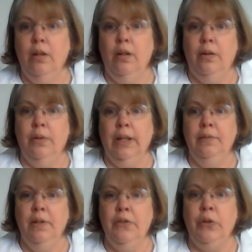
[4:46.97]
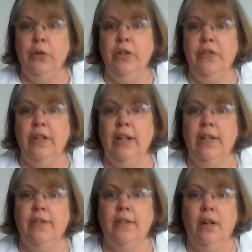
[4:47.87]
Okay, so you can
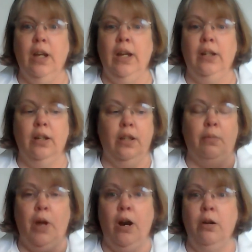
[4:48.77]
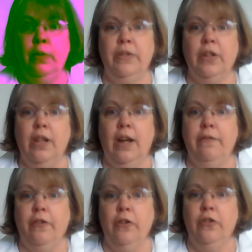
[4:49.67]
see the arm is a lot
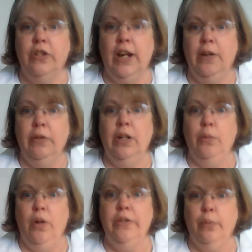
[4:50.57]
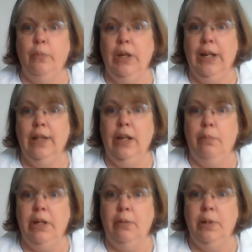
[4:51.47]
further down than it was when we had the
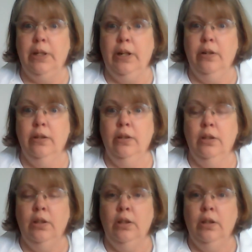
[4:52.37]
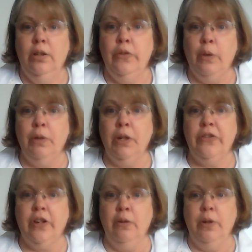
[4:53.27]
M&M in there. So I'm going to
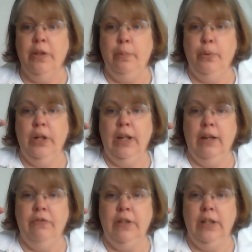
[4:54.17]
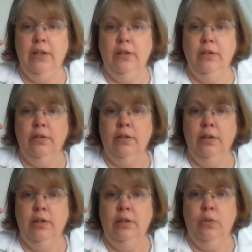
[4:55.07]
start with a pretty hefty
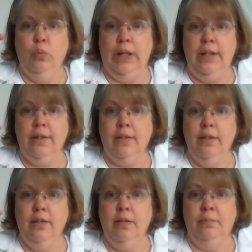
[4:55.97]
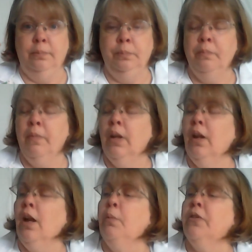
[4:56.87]
weight.
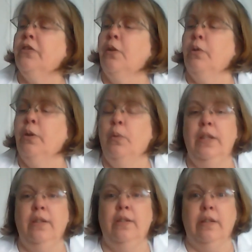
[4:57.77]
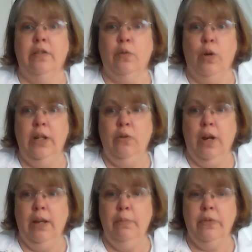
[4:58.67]
I'm going to start with a weight that says 20
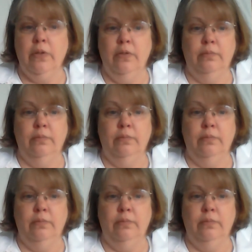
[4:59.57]
grams.